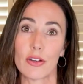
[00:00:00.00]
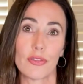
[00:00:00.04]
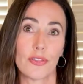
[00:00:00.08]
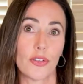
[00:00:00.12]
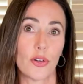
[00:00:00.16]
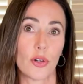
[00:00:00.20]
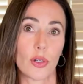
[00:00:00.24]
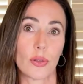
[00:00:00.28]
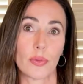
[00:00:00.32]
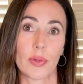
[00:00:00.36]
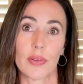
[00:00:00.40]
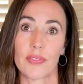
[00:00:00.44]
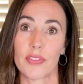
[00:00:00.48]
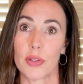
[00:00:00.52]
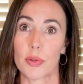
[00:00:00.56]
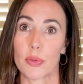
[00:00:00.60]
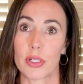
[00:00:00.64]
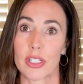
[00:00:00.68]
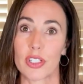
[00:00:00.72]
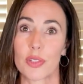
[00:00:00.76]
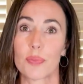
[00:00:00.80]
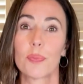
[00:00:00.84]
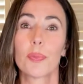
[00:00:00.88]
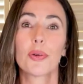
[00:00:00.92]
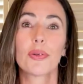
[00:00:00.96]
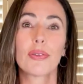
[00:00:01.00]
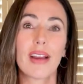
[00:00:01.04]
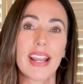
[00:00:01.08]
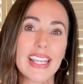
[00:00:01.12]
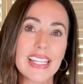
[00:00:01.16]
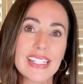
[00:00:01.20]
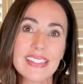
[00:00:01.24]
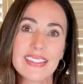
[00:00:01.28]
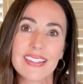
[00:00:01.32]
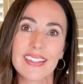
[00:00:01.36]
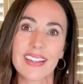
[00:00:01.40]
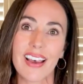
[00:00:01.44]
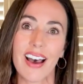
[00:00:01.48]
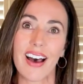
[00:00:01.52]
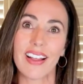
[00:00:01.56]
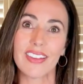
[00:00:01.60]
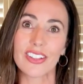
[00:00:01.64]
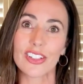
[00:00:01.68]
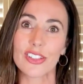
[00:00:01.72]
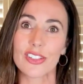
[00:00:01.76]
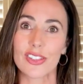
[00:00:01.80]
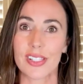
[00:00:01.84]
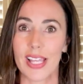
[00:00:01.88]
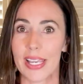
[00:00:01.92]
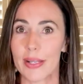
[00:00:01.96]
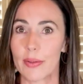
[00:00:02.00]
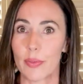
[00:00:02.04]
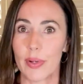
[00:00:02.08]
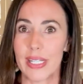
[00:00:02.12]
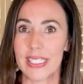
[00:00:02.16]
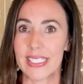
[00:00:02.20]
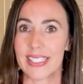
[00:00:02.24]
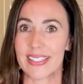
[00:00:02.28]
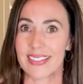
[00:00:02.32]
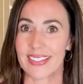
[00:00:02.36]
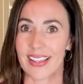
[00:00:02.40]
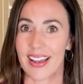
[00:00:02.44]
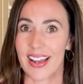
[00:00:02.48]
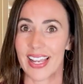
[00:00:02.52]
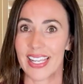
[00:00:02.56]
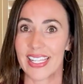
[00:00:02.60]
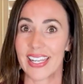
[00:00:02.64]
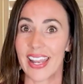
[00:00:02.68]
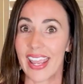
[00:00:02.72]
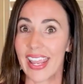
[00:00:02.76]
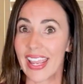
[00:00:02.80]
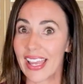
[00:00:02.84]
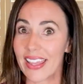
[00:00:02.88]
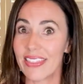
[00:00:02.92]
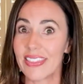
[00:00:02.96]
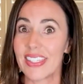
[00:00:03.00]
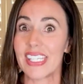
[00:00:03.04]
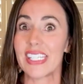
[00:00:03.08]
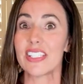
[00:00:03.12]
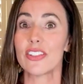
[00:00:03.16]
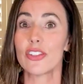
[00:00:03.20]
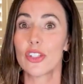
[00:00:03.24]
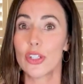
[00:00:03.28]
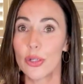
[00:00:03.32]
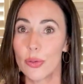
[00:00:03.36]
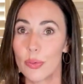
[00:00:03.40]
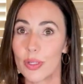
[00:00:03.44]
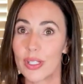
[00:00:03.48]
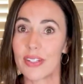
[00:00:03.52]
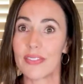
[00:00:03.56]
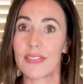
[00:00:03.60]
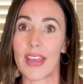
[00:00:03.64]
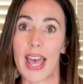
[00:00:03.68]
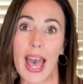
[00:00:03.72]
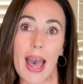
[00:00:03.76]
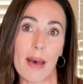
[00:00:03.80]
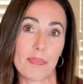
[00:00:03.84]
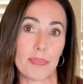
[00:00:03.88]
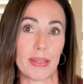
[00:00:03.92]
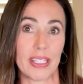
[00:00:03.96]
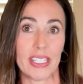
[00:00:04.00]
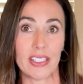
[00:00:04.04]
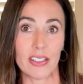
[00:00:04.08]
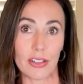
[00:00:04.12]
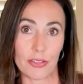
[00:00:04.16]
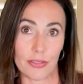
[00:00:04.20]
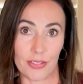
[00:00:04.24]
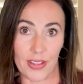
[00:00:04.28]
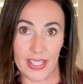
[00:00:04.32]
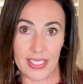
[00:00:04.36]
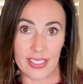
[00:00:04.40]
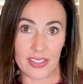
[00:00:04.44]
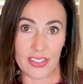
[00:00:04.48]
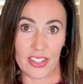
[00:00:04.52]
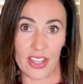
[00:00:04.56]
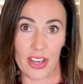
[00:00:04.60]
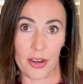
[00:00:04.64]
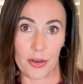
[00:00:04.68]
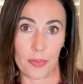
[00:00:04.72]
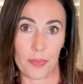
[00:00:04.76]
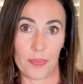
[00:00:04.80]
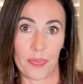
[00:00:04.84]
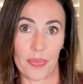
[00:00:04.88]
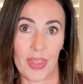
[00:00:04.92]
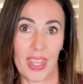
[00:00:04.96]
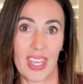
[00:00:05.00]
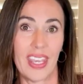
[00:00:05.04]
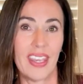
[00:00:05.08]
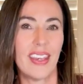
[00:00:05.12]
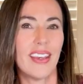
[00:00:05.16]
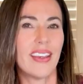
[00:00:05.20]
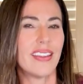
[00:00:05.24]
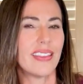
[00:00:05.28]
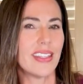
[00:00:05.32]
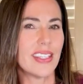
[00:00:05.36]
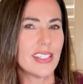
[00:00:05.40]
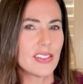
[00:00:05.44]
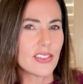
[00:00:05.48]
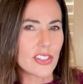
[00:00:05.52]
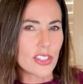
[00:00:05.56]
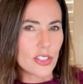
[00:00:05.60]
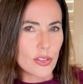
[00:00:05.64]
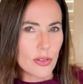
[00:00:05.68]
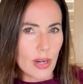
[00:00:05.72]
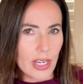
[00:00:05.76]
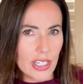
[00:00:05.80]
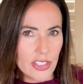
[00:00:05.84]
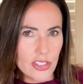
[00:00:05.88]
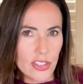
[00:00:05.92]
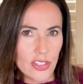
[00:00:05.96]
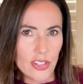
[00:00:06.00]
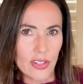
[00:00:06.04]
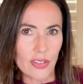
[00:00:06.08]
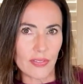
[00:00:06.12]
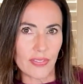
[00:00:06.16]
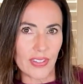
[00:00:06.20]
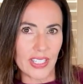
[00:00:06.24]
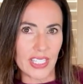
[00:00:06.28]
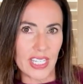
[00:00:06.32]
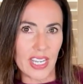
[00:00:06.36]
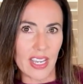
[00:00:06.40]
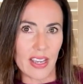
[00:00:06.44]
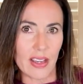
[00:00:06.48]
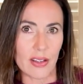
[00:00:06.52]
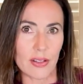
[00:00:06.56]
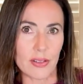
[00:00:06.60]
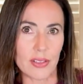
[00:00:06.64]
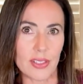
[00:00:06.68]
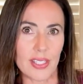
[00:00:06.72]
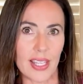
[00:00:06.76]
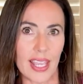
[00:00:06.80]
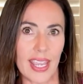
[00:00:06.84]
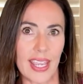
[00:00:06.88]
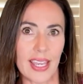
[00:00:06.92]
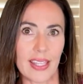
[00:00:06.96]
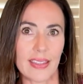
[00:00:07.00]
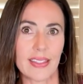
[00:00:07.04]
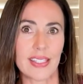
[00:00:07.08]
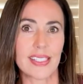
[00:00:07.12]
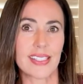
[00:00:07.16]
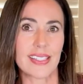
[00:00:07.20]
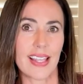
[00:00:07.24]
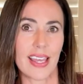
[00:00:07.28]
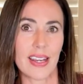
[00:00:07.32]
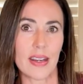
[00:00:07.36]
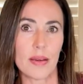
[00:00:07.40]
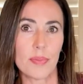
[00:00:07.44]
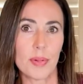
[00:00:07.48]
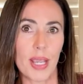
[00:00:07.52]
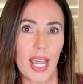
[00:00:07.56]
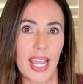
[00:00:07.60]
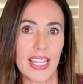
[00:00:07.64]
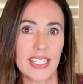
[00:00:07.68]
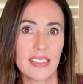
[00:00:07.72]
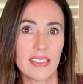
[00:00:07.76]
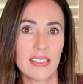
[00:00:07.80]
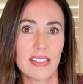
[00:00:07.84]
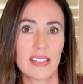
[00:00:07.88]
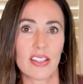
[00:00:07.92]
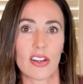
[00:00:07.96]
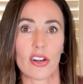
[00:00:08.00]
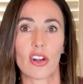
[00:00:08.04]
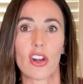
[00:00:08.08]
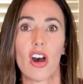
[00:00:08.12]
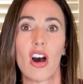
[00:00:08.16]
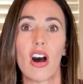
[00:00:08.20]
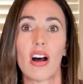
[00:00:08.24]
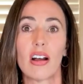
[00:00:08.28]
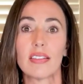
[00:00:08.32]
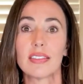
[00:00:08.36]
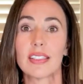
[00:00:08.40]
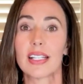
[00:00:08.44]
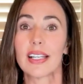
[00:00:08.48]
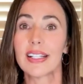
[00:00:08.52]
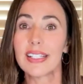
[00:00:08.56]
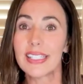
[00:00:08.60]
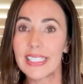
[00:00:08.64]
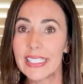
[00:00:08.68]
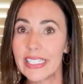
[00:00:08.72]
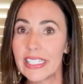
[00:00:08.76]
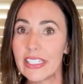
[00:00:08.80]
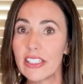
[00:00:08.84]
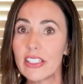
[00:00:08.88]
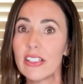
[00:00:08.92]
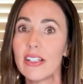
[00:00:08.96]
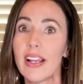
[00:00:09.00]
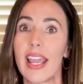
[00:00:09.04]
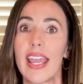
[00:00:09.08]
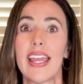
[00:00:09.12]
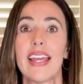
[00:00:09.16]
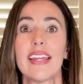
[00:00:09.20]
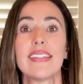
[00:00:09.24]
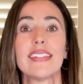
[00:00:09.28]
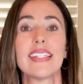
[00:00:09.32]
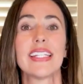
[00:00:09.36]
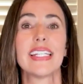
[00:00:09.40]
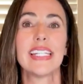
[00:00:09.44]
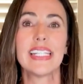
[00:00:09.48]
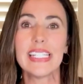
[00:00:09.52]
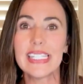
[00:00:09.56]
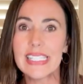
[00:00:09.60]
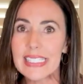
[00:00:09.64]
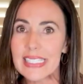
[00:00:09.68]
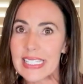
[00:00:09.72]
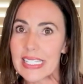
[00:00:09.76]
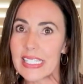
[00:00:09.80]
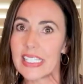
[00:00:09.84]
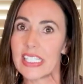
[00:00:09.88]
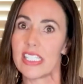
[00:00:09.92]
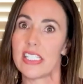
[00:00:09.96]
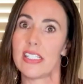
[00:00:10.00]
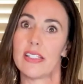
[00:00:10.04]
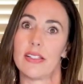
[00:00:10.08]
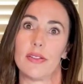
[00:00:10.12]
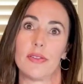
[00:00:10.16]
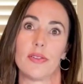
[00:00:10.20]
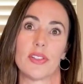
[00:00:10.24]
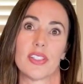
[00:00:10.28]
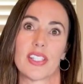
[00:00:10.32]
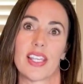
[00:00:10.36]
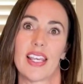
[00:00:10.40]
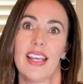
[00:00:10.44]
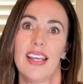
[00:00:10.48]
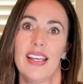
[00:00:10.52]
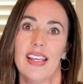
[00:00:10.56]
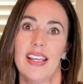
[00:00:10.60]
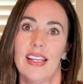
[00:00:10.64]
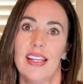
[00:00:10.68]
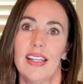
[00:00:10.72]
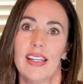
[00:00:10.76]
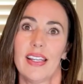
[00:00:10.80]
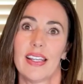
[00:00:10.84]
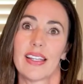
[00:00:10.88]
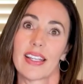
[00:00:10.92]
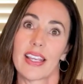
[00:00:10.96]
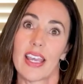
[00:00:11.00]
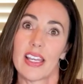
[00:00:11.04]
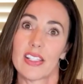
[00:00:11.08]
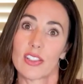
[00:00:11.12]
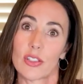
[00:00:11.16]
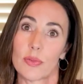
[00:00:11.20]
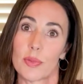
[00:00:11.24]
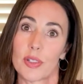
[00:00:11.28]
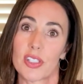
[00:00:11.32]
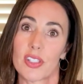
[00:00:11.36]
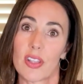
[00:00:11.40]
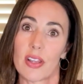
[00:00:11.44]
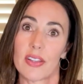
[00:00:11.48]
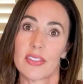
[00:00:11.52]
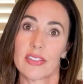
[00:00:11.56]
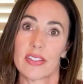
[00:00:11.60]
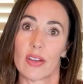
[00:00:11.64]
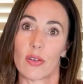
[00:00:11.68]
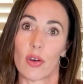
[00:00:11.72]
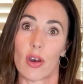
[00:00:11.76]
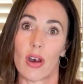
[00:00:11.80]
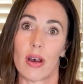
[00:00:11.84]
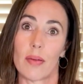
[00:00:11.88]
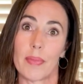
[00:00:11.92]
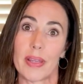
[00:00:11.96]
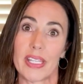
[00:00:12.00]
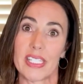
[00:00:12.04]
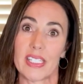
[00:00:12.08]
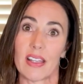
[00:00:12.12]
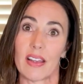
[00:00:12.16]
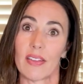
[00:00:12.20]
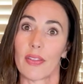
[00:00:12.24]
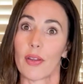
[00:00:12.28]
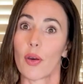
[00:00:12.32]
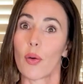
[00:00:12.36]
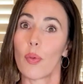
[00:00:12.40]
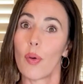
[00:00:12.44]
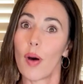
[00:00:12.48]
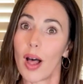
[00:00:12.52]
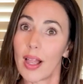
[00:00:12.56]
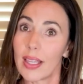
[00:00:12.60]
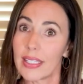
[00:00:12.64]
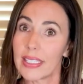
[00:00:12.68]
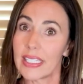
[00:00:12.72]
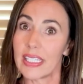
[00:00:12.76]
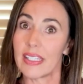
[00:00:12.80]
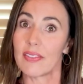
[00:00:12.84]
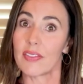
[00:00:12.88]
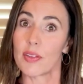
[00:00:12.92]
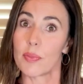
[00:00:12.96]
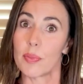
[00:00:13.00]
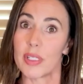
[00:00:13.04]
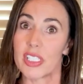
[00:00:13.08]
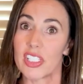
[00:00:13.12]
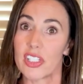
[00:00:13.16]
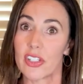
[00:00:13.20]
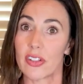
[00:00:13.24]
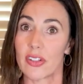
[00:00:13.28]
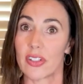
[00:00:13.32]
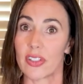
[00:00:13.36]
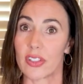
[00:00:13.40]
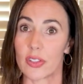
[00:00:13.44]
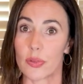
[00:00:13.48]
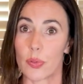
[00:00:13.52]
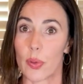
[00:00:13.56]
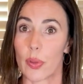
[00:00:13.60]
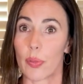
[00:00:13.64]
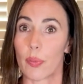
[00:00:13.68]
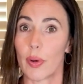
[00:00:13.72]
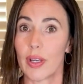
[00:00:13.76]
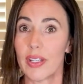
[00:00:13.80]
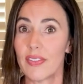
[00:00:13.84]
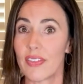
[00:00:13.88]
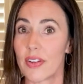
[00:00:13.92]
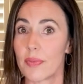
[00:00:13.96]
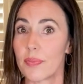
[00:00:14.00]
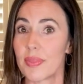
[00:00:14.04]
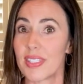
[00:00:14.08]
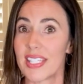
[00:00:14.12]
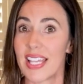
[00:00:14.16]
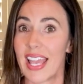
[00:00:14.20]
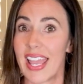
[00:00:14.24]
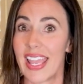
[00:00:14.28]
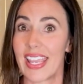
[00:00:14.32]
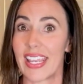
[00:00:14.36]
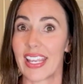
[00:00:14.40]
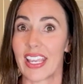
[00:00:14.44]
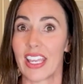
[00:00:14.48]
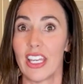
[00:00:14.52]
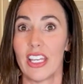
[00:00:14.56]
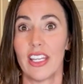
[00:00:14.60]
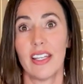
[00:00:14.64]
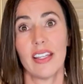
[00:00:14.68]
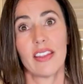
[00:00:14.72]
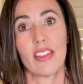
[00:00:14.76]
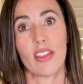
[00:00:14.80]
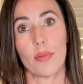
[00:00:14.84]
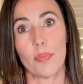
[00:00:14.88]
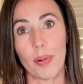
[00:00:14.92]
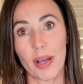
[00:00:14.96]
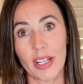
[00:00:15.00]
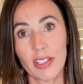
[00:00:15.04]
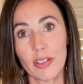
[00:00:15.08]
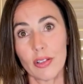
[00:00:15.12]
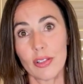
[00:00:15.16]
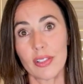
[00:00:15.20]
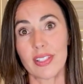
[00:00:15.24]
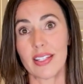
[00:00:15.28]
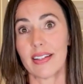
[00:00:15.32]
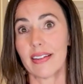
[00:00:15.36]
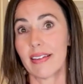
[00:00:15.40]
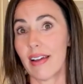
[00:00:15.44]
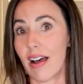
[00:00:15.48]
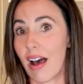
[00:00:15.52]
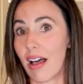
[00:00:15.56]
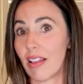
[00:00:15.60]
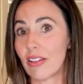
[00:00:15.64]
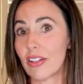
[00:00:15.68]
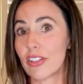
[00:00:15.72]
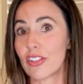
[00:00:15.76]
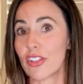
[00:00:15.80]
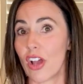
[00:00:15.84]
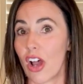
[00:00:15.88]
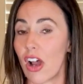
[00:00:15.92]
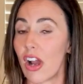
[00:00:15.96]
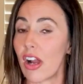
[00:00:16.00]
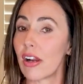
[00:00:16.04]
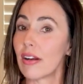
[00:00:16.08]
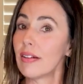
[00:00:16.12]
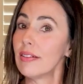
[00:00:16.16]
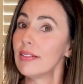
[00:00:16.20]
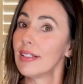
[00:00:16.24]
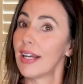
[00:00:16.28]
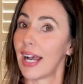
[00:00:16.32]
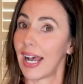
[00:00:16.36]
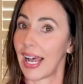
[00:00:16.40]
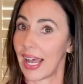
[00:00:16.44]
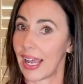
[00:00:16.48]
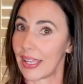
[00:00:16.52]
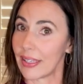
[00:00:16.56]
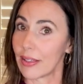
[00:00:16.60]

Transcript: 4 reviewers praise the collar's lightweight design and the intuitive app interface though. The instructional videos and the setup guidance are called clear and easy to use. And customers also comment on the quality of the materials, with one of them saying, "The buckles and collars are high